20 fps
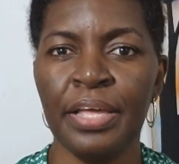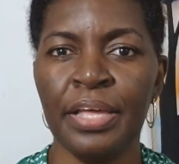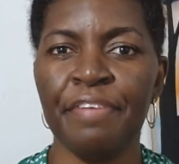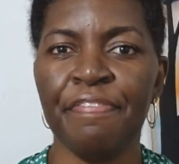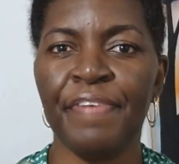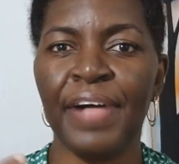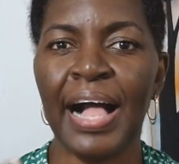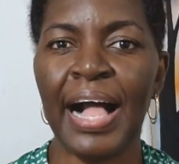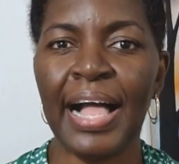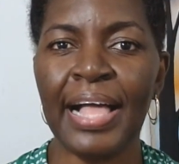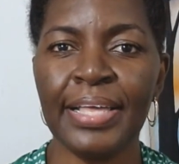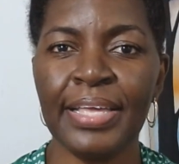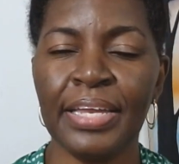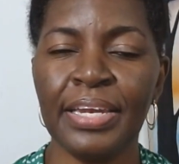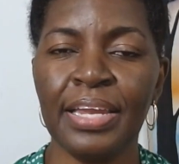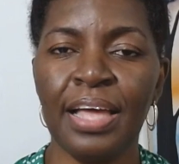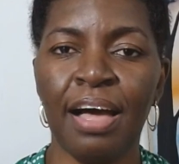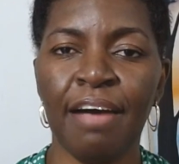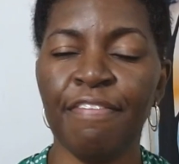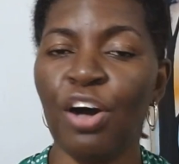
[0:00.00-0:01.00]
If I
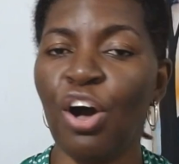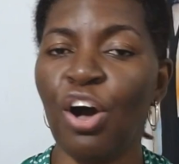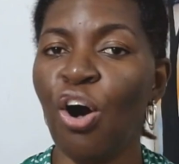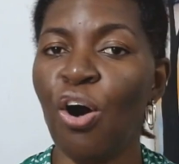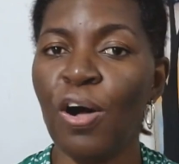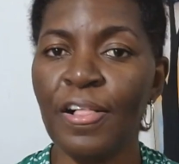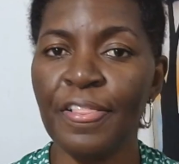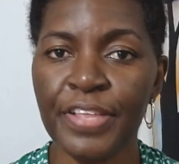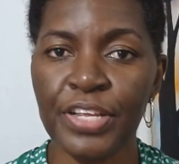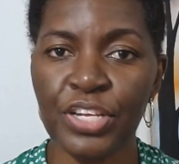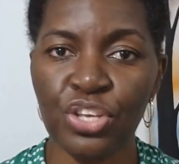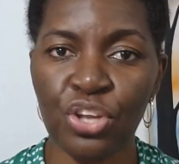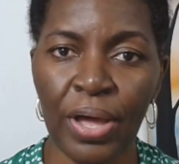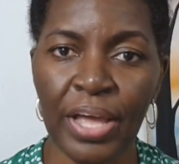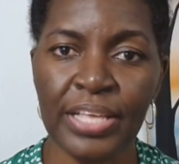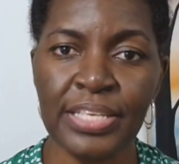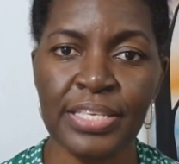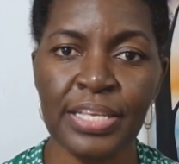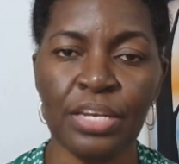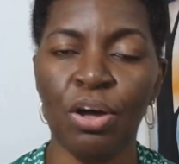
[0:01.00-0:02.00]
can have all the
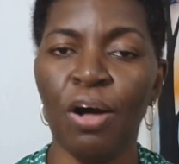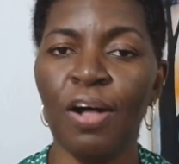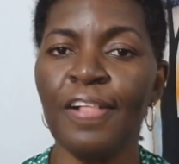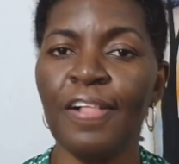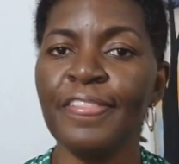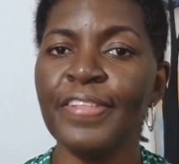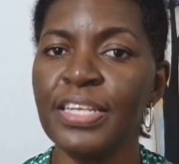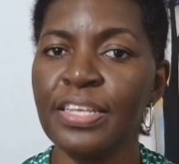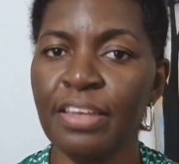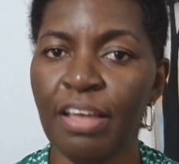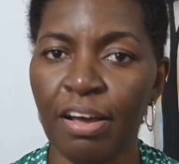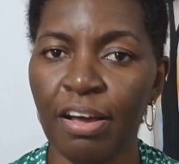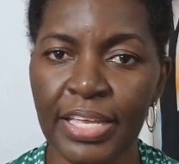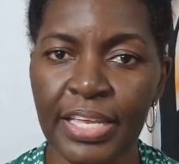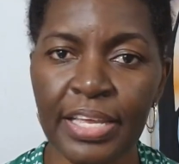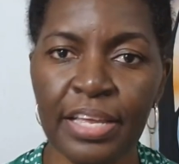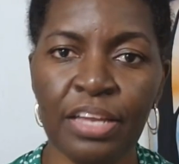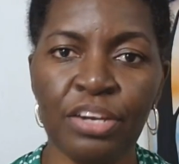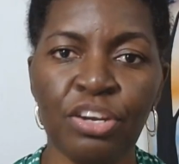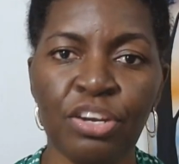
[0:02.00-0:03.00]
noise and all the
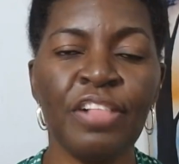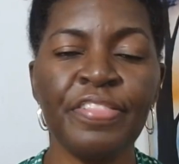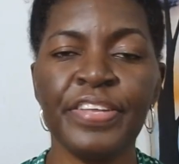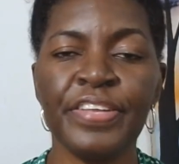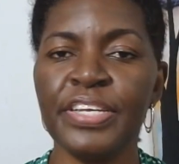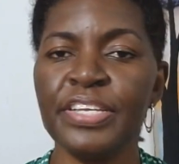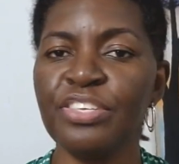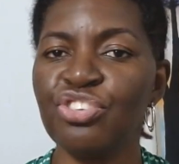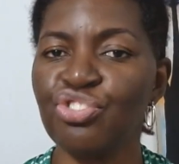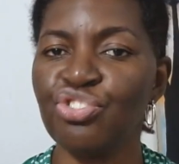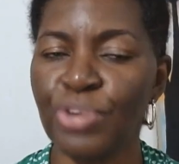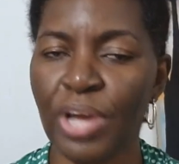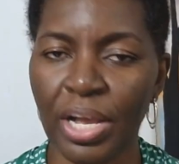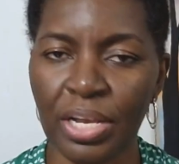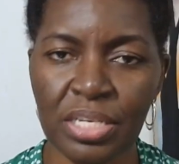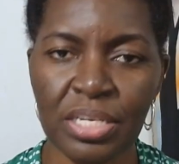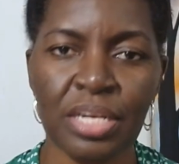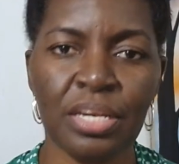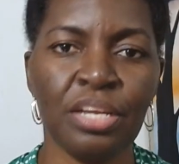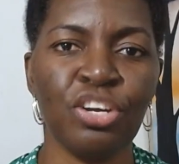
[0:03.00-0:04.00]
knocking and all the
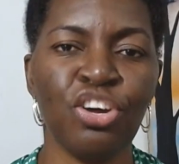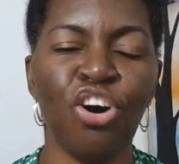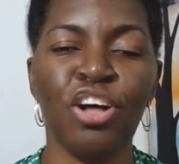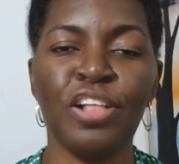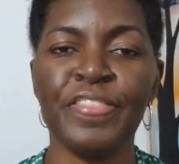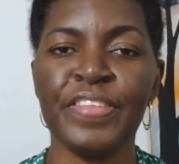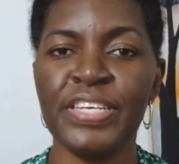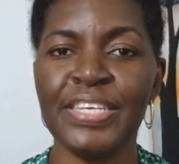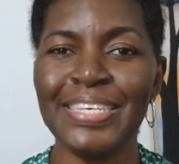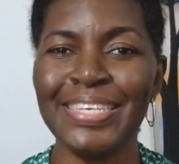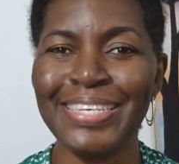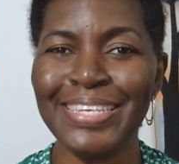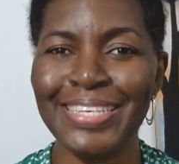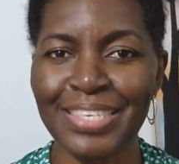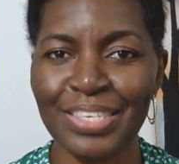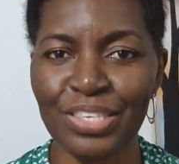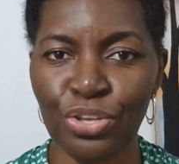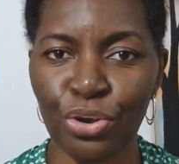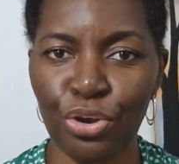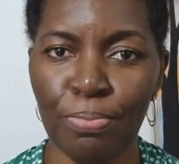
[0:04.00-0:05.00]
distraction and all the
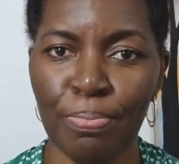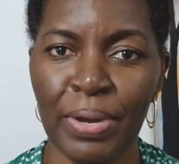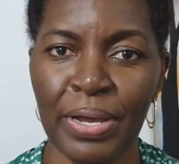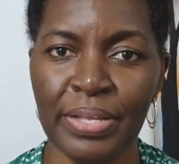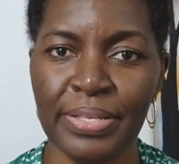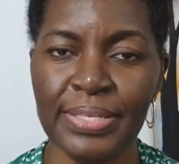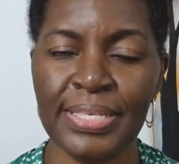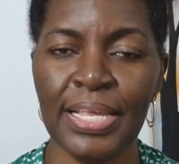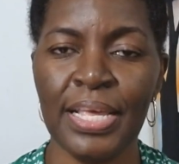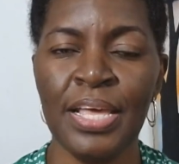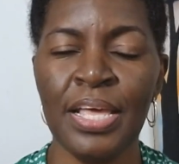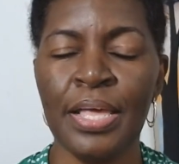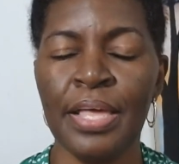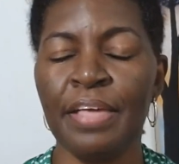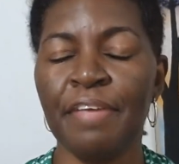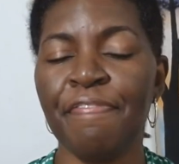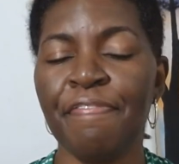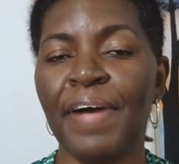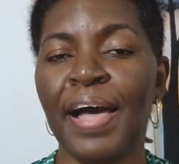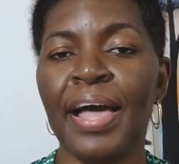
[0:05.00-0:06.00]
disturbance,
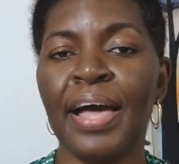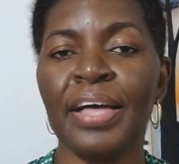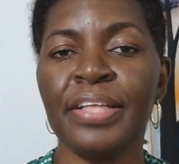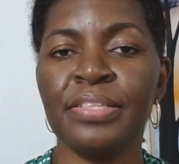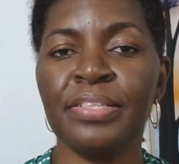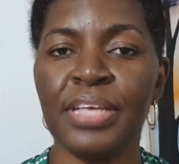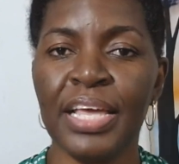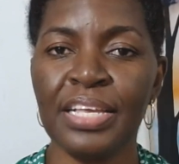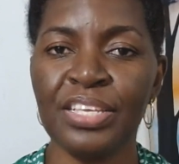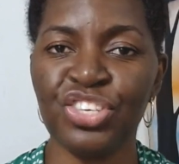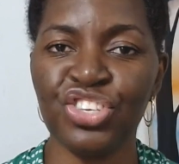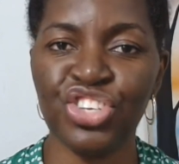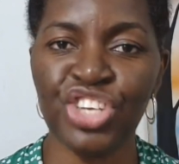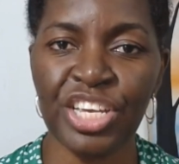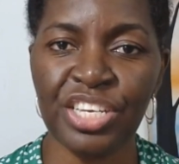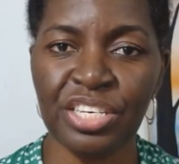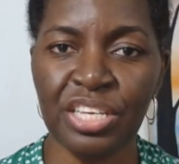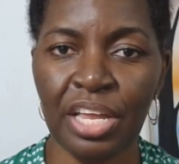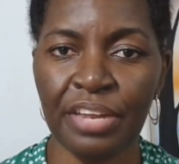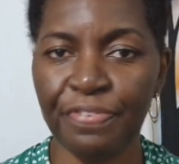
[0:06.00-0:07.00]
if I had to
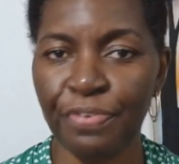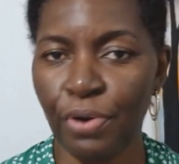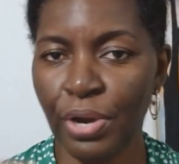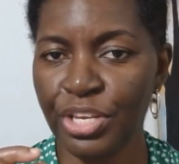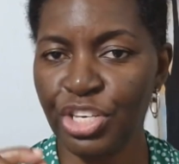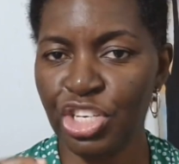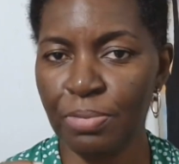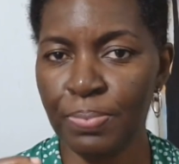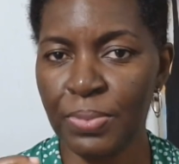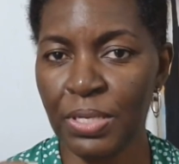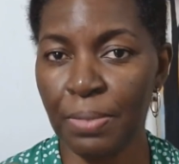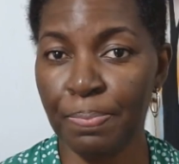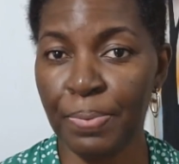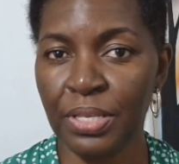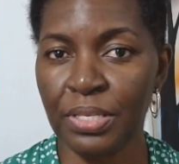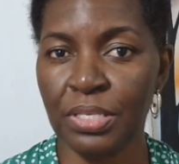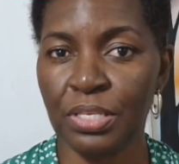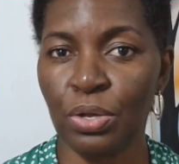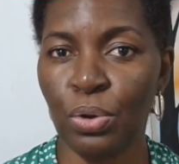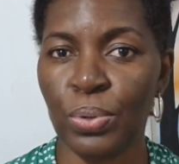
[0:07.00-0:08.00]
exchange that for a
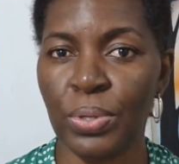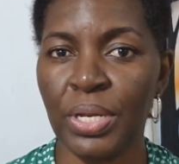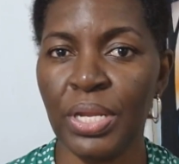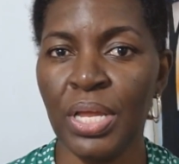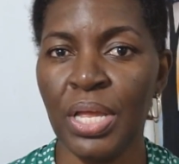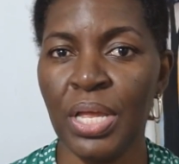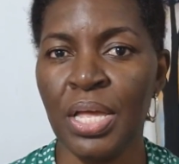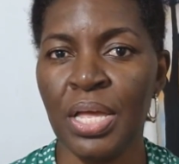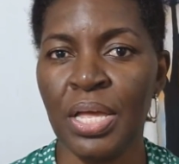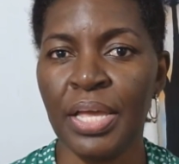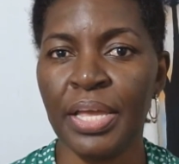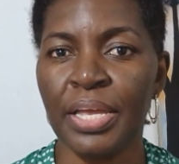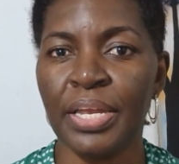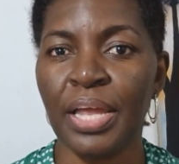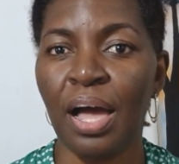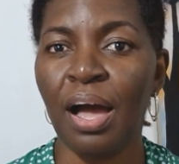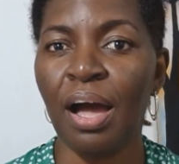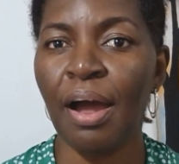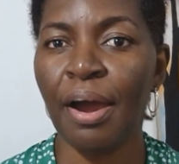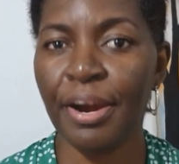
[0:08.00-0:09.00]
chipping sound in
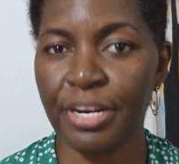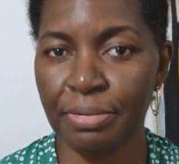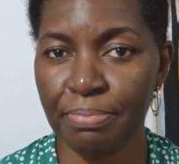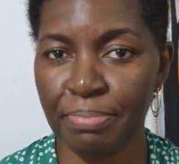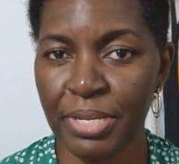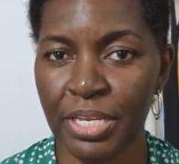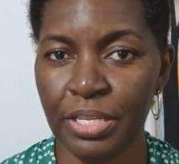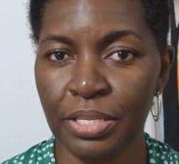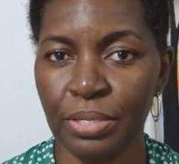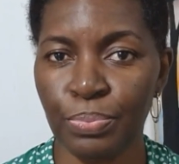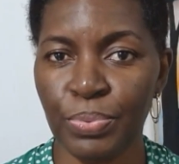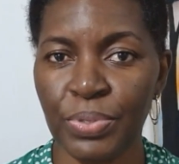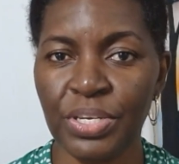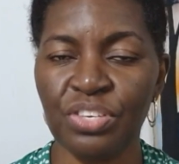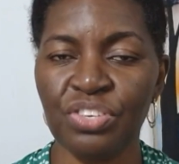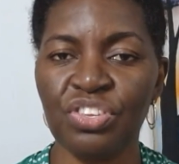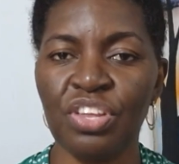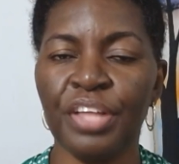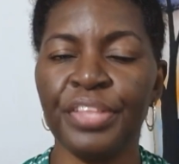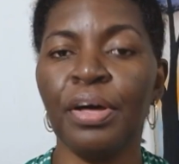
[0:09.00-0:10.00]
a heartbeat, which
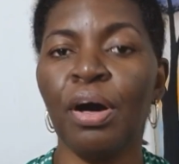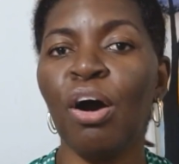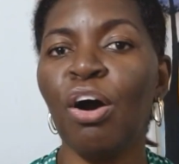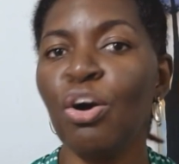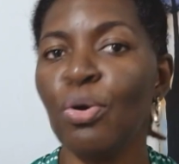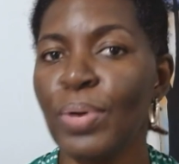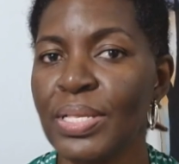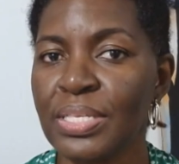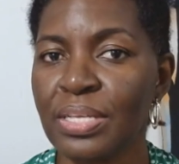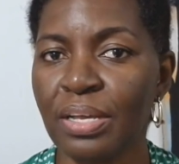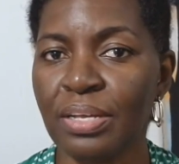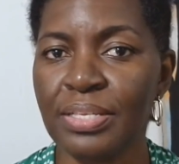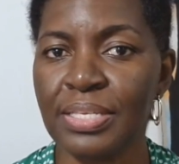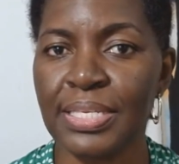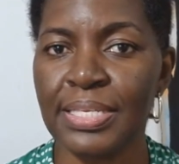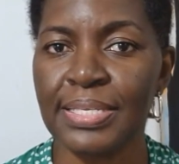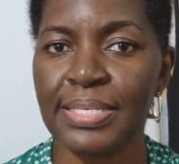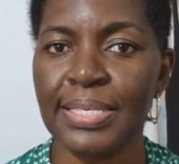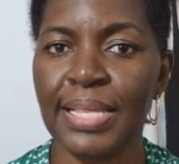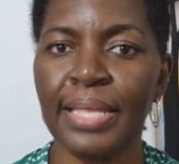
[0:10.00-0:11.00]
is not always
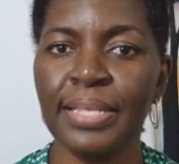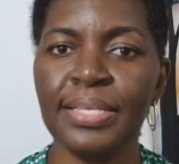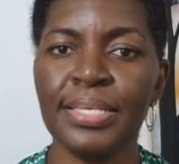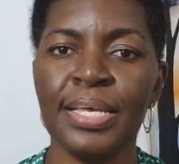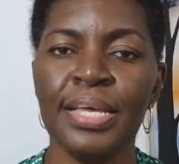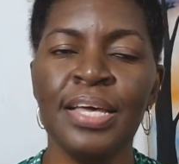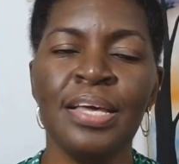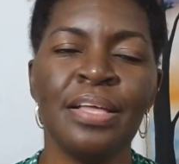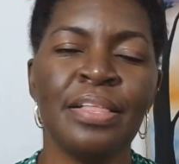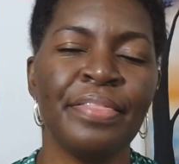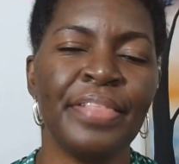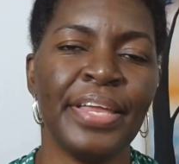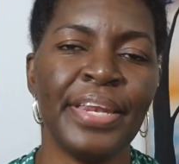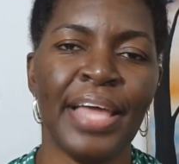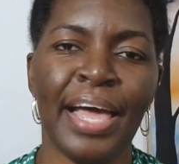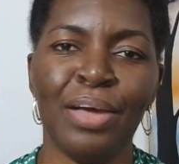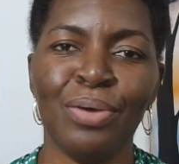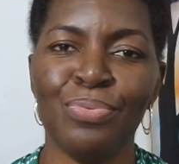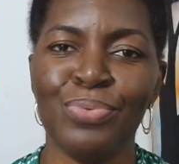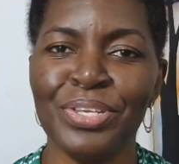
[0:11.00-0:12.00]
consistent, then
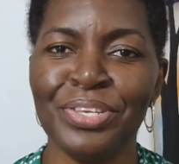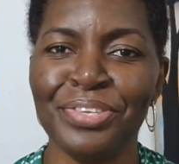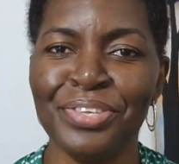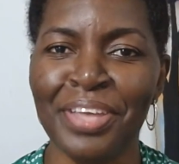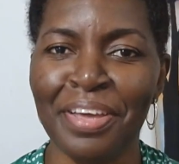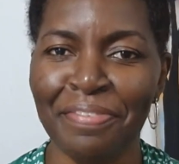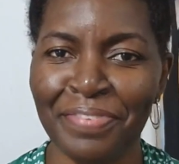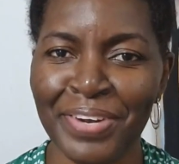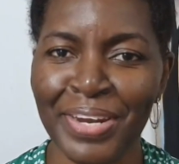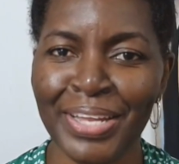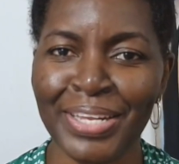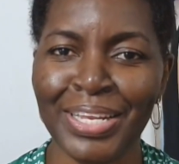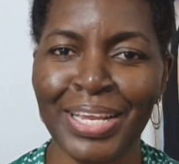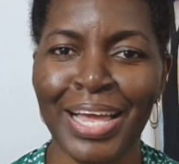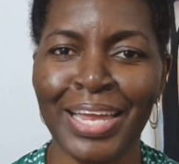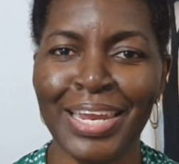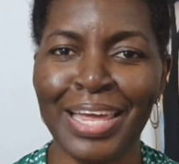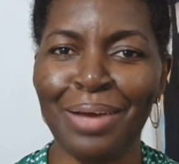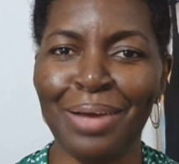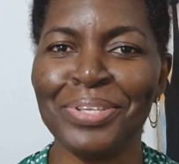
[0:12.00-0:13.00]
I will
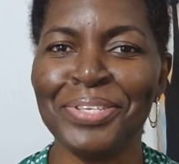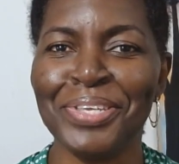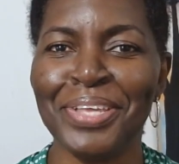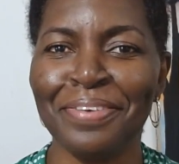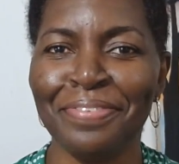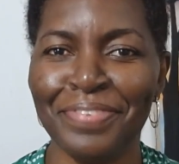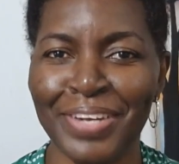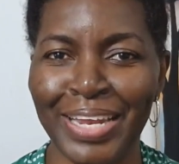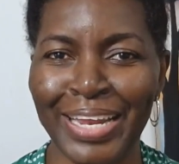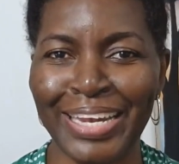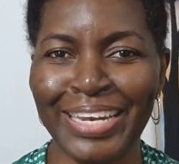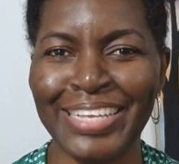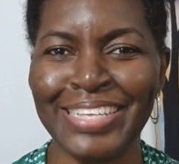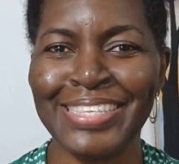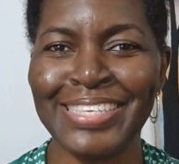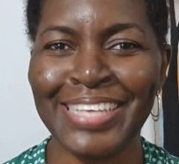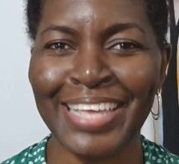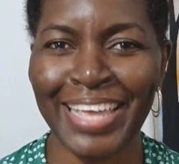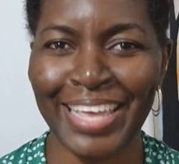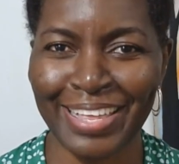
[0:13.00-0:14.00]
definitely
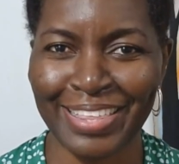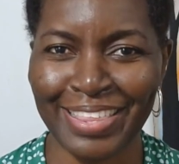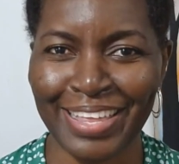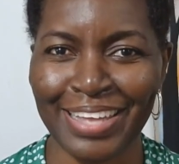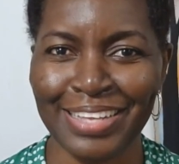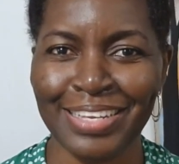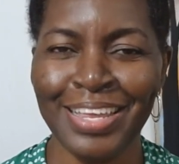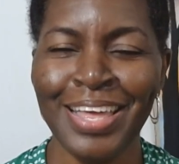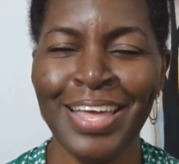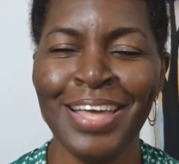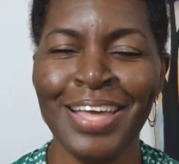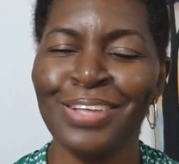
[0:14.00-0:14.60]
take that.